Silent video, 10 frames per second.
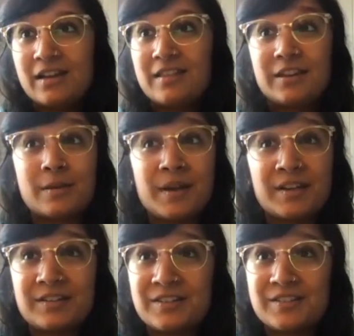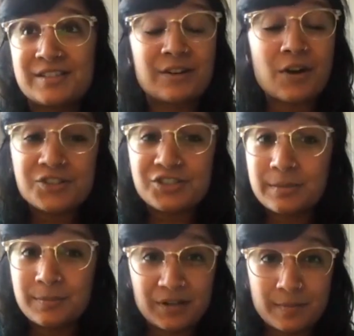the competitors, there are
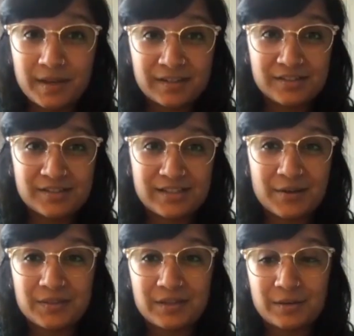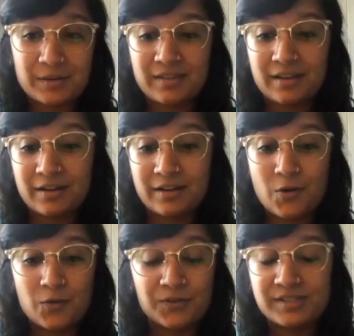cheaper competitors out there, but they're
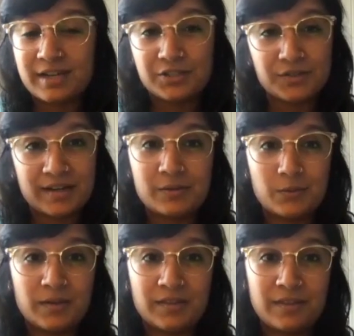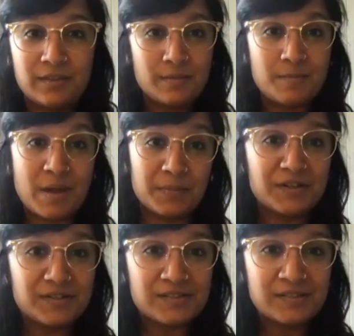oversaturated with
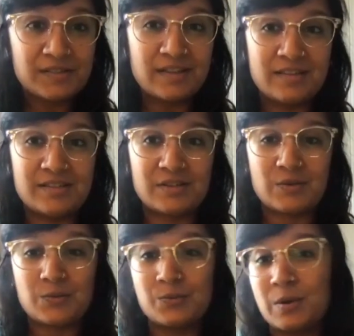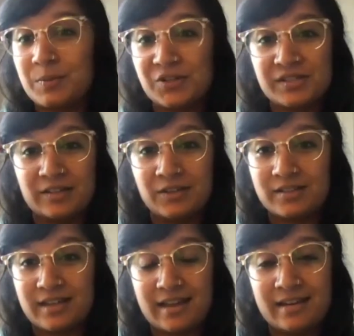members. And so one person I looked
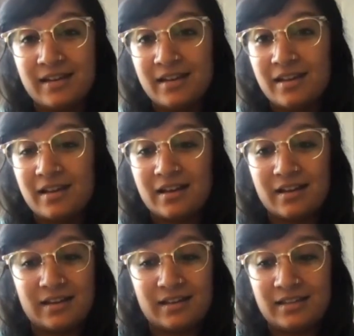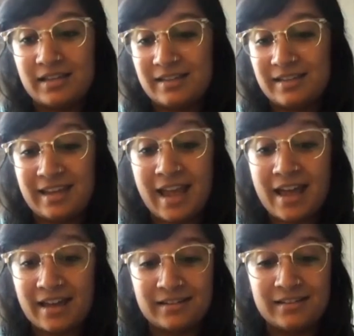at, he
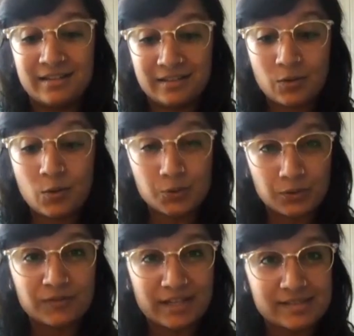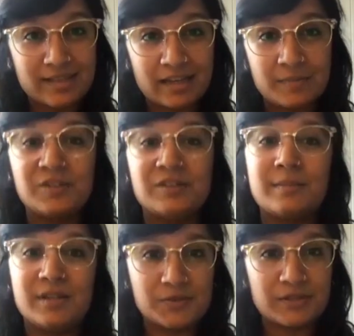had sort of like a Slack community,
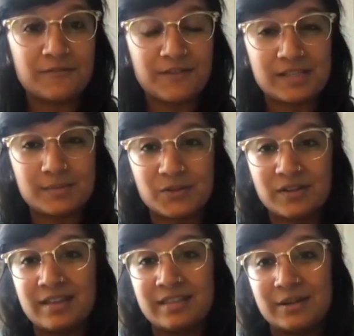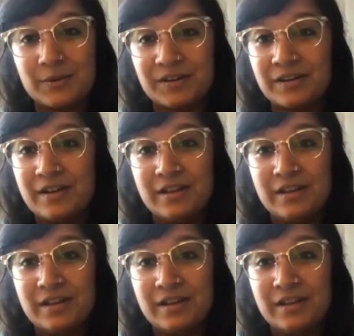but it was on Facebook, and they were